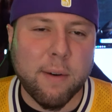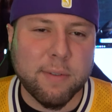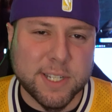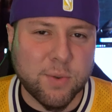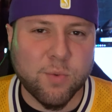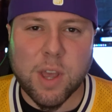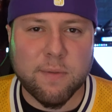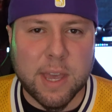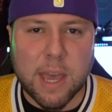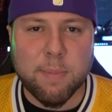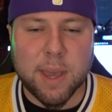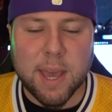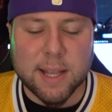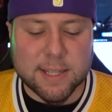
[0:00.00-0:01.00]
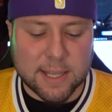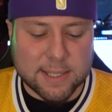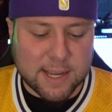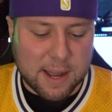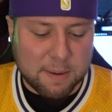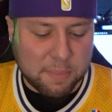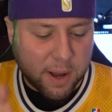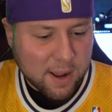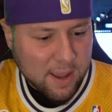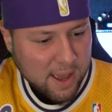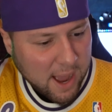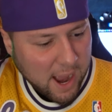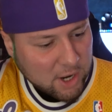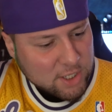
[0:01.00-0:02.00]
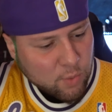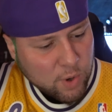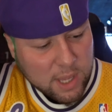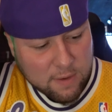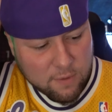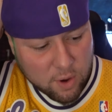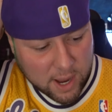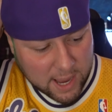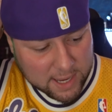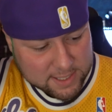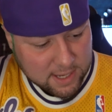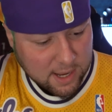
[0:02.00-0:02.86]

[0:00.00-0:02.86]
obviously, when you have gaming headsets on, but I just want to give you guys